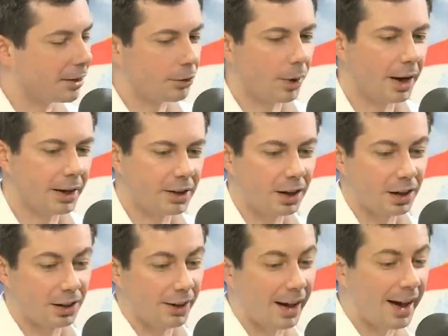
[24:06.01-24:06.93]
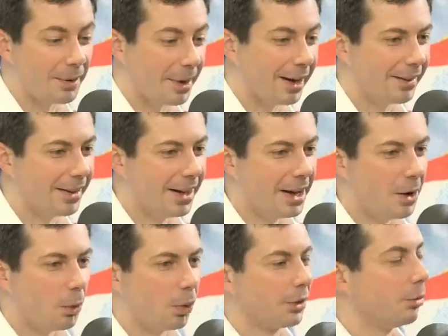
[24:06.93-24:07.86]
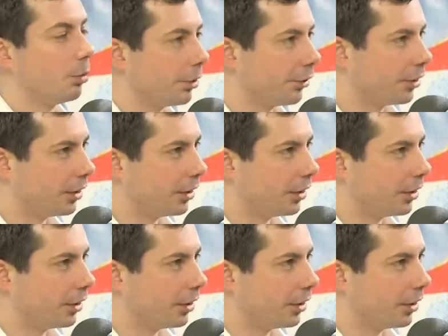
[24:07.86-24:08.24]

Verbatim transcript: It's why I talk a lot about what the world's